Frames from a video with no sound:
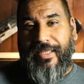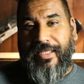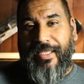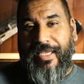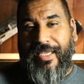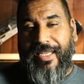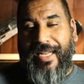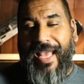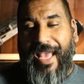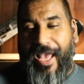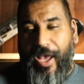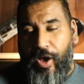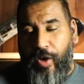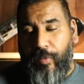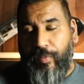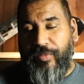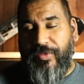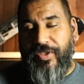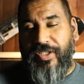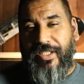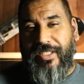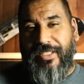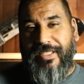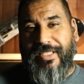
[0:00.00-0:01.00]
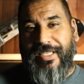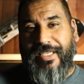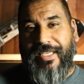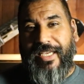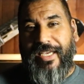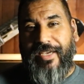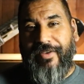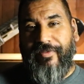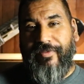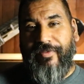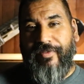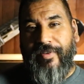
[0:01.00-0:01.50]
it helped to
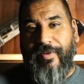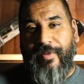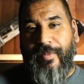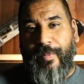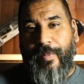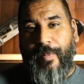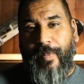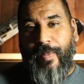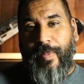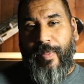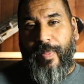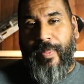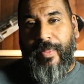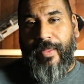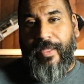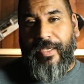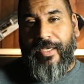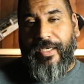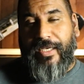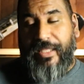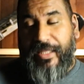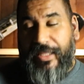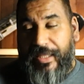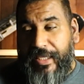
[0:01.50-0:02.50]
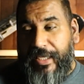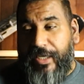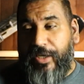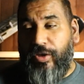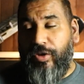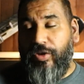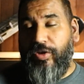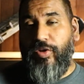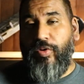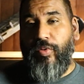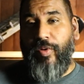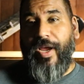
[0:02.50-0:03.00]
give
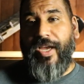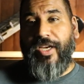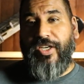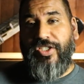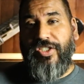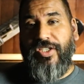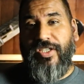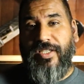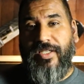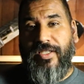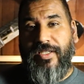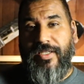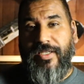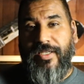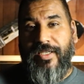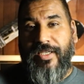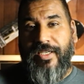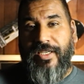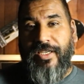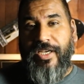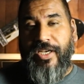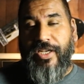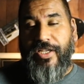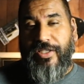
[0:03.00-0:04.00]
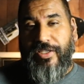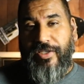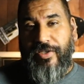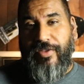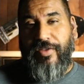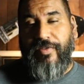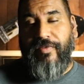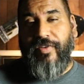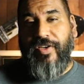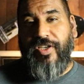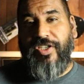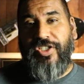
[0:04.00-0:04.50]
clear direction to
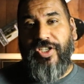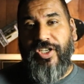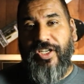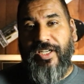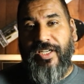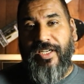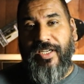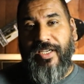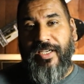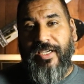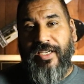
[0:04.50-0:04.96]
the vision.